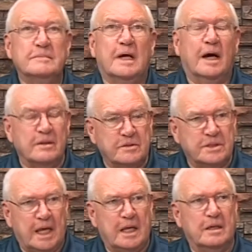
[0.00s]

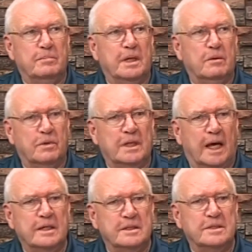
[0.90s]
understandably, would
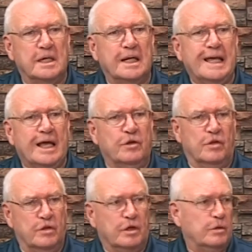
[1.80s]
like to see an end
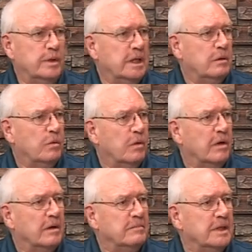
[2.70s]
to the Korean
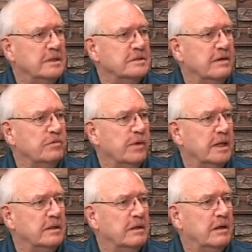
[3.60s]
War. It has never
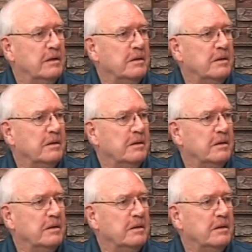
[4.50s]
ended.